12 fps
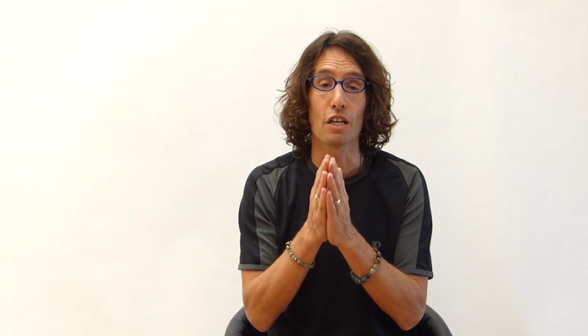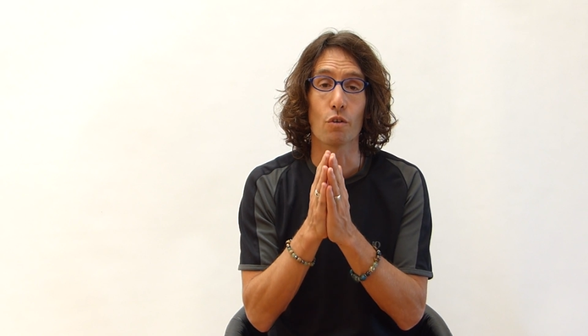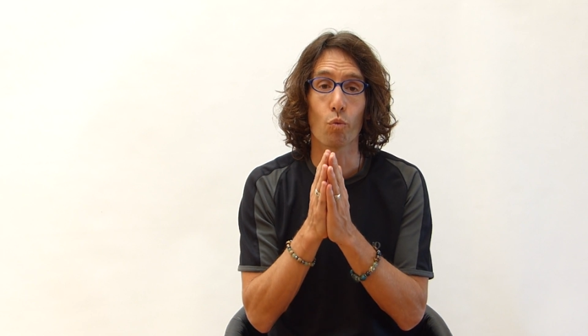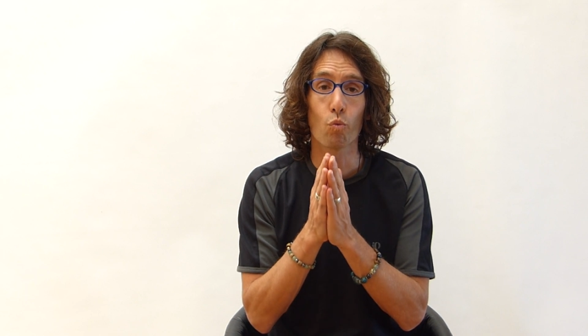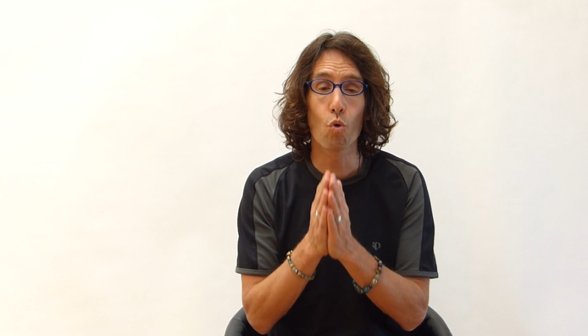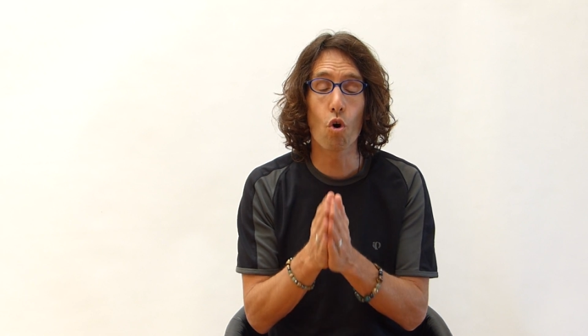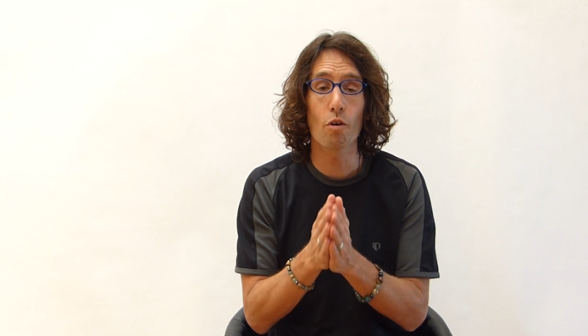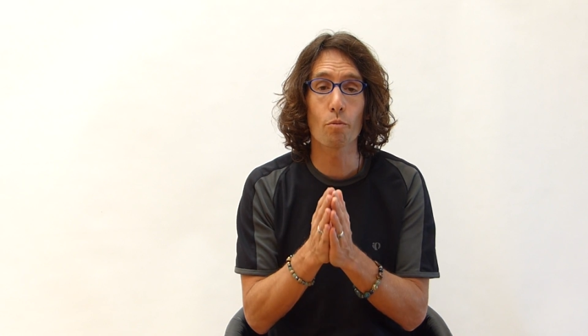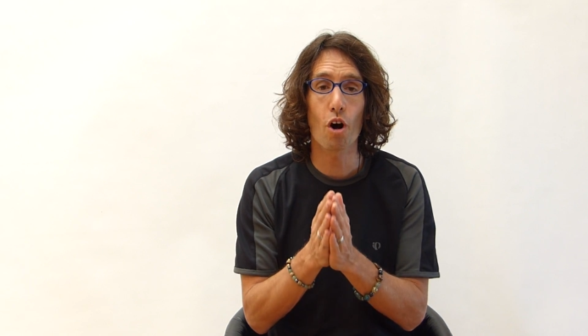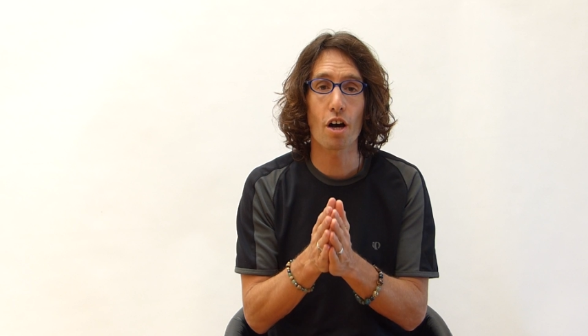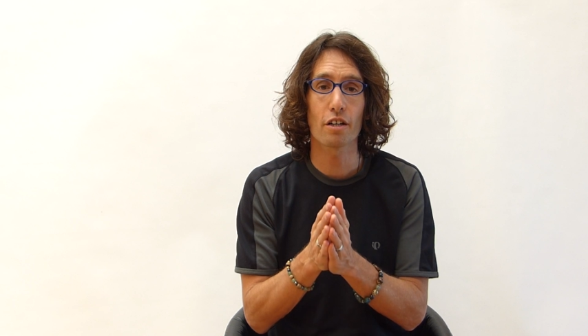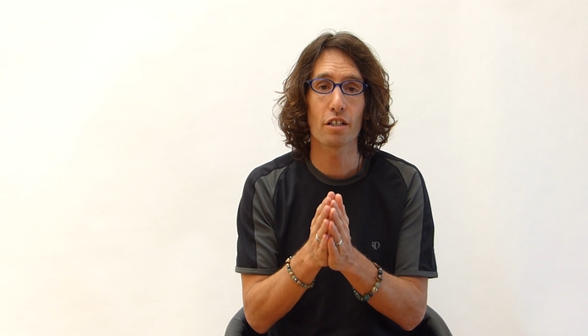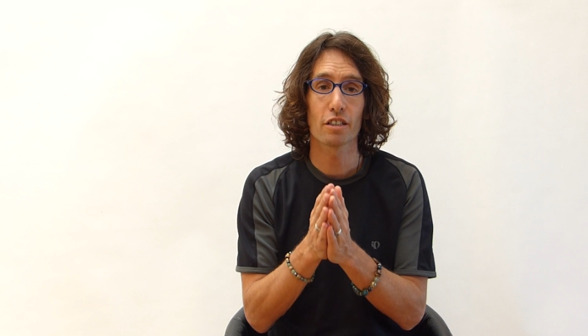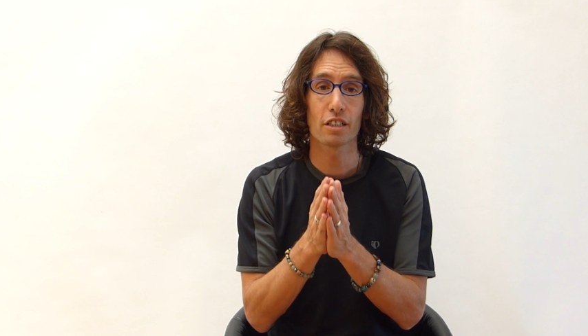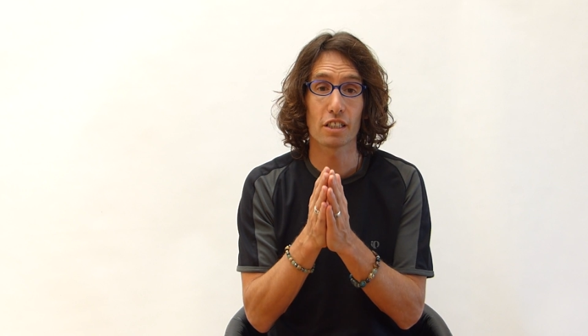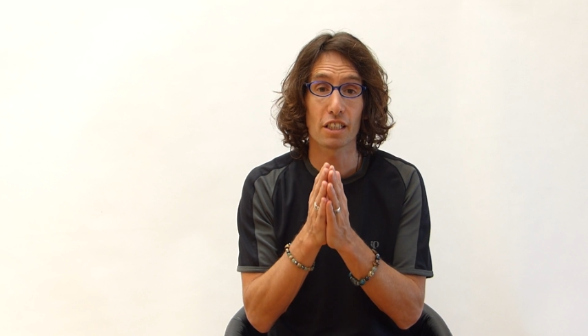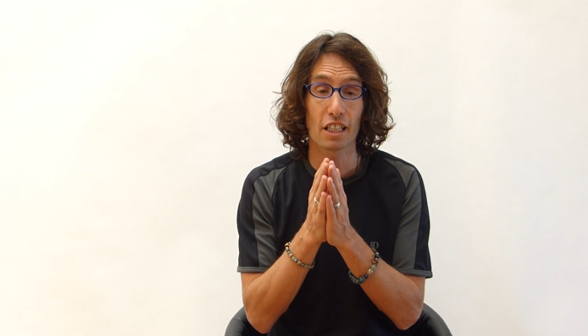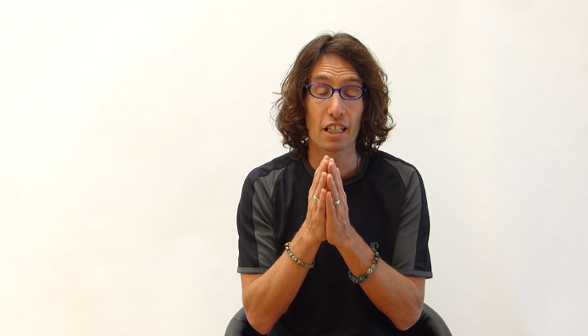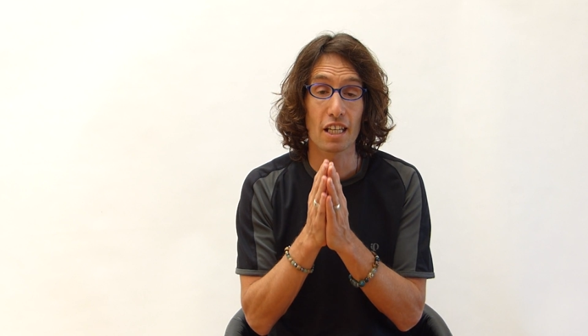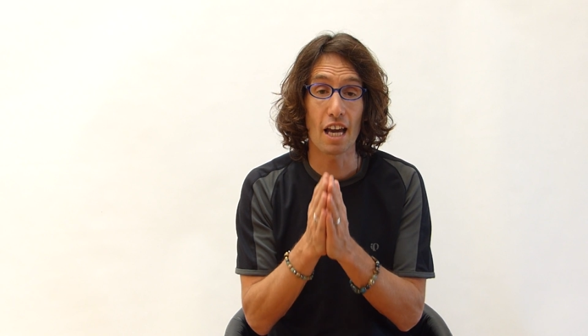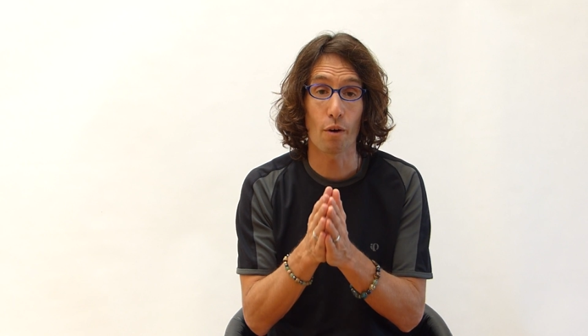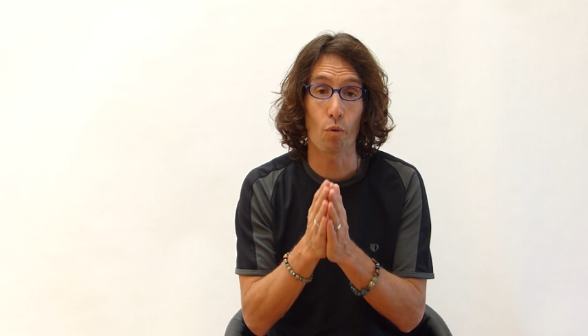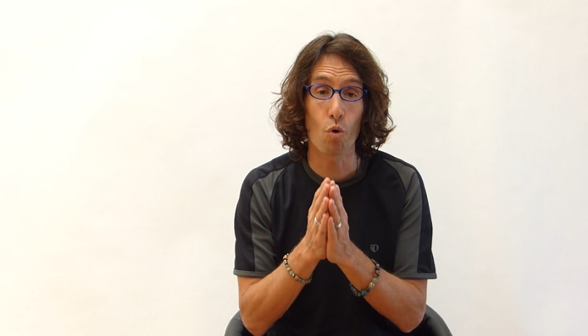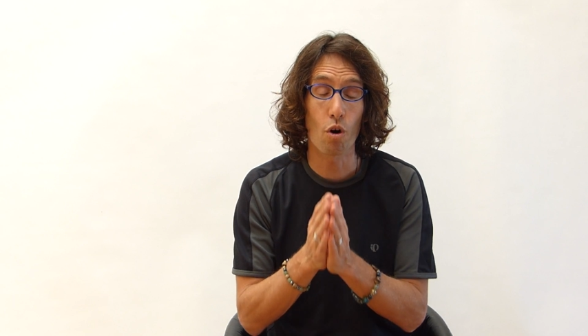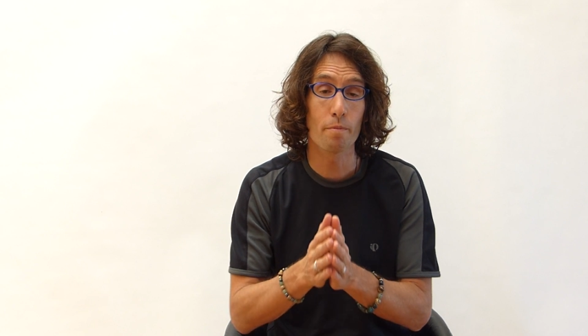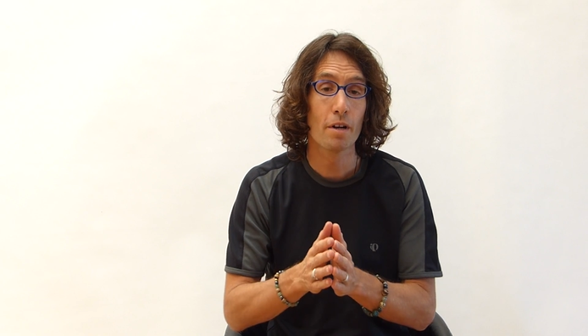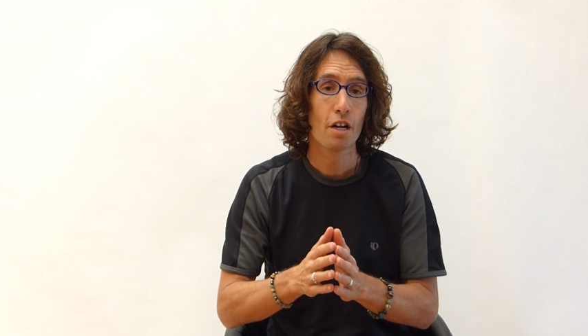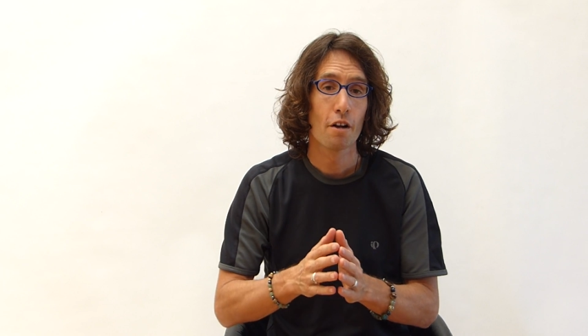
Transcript: in warm water to get warm,